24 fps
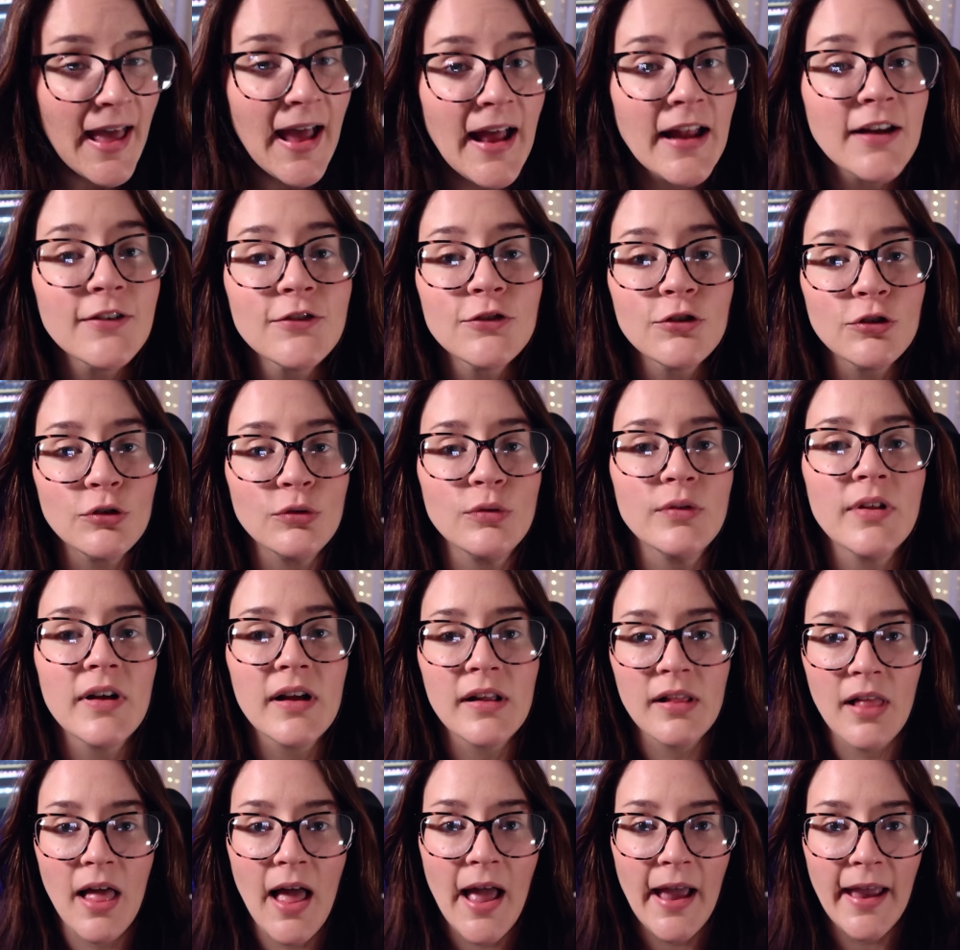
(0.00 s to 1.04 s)
that to the
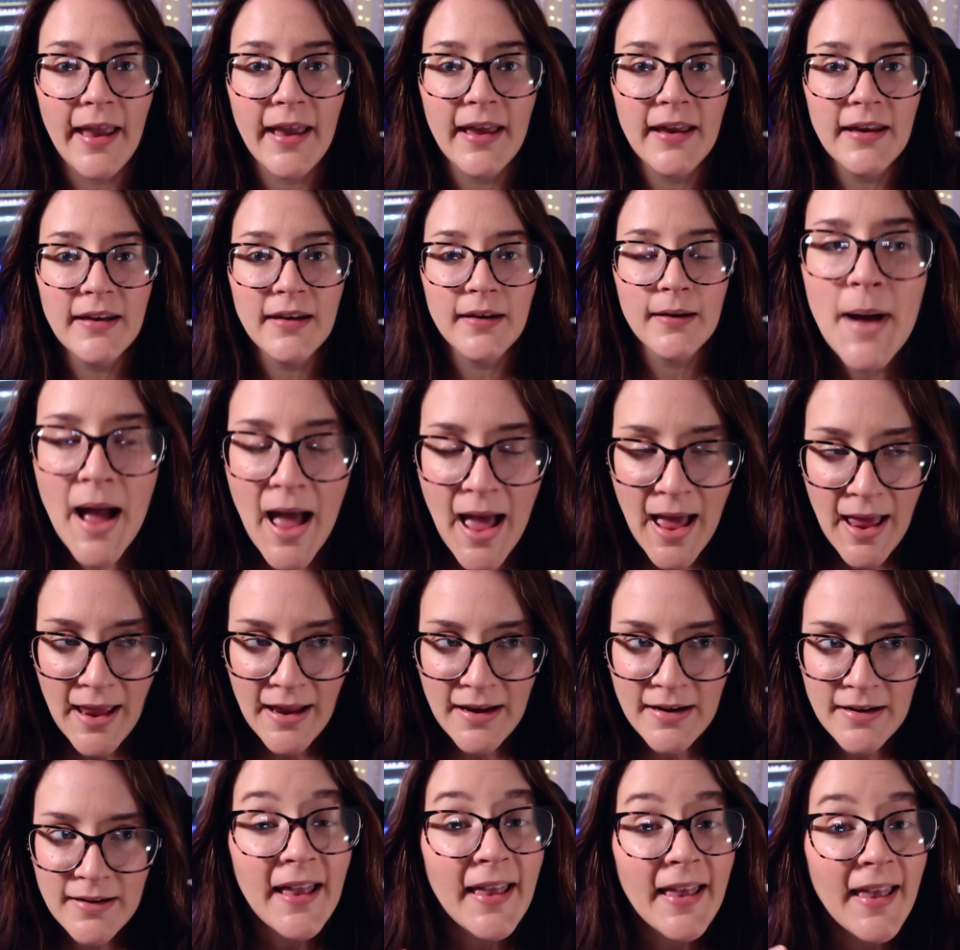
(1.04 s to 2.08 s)
client.
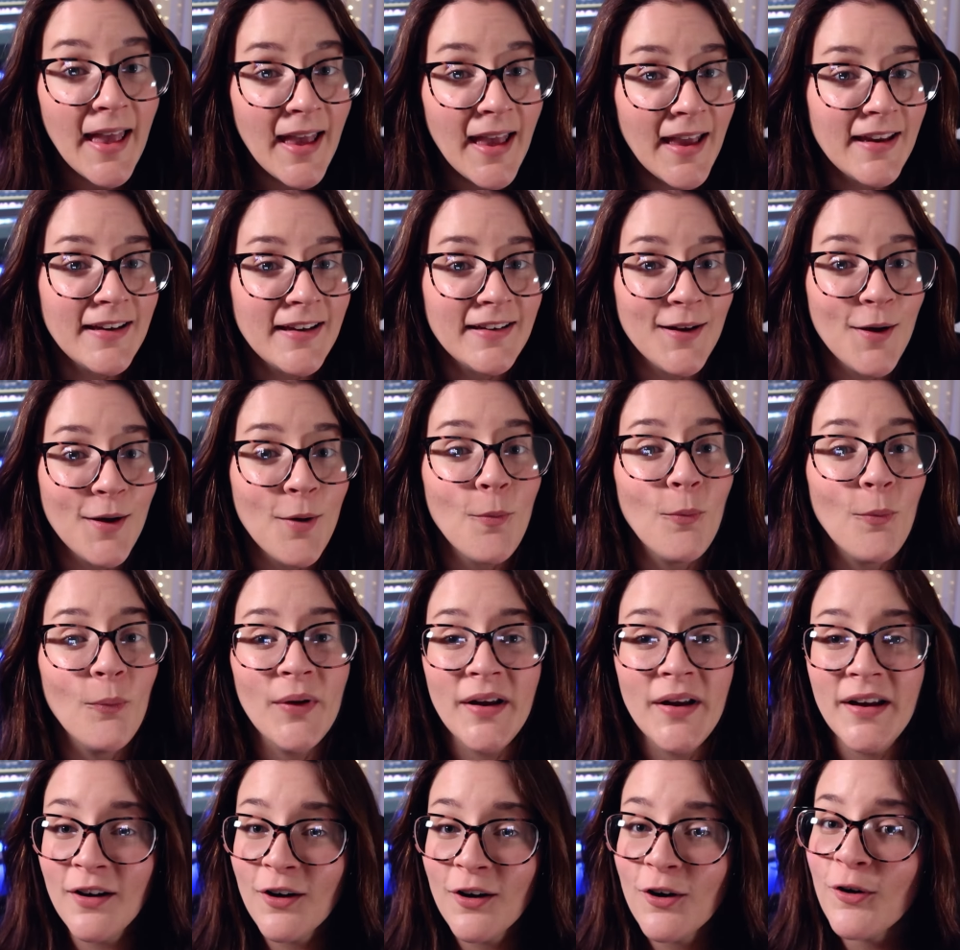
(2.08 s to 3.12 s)
But again,
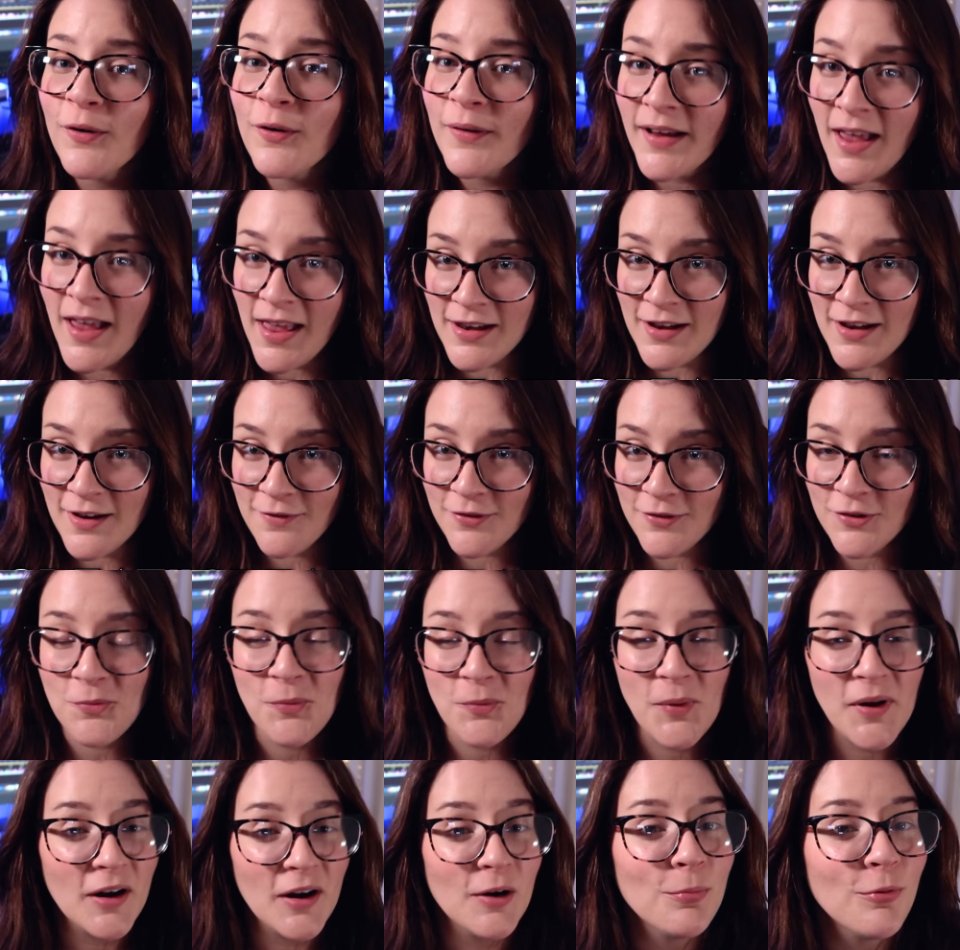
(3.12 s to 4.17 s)
we are creatives,
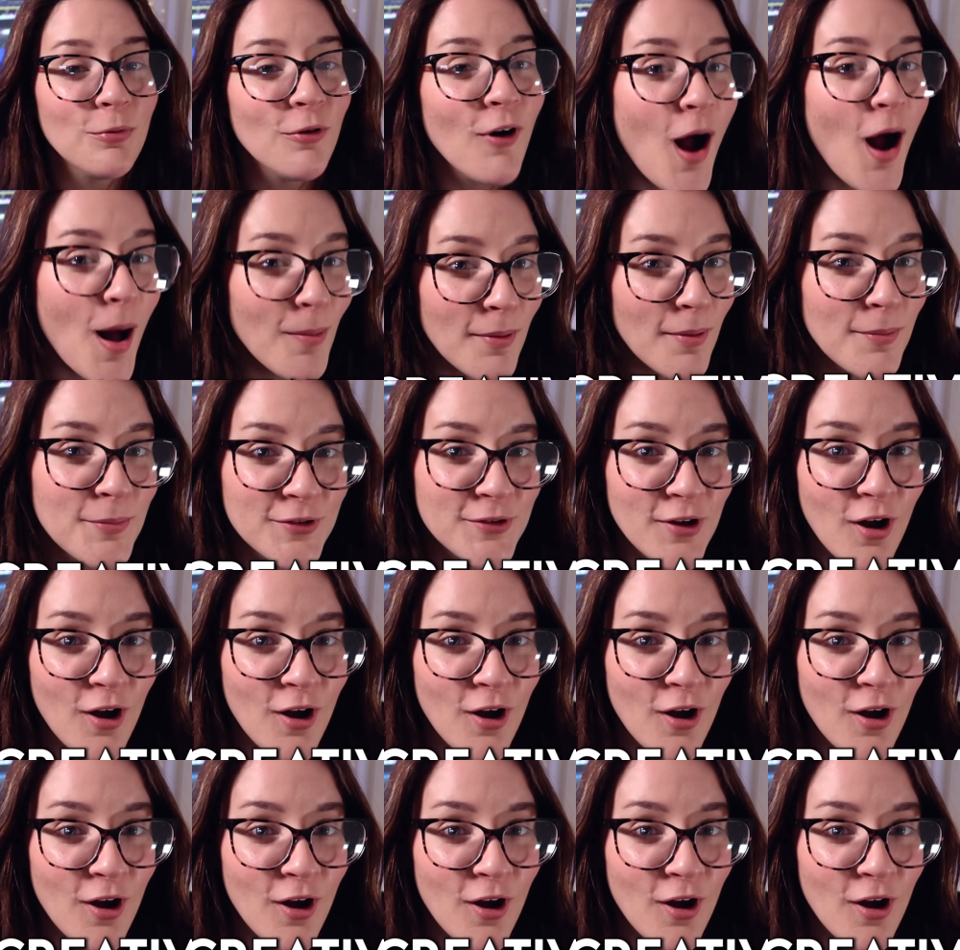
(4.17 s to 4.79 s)
we are problem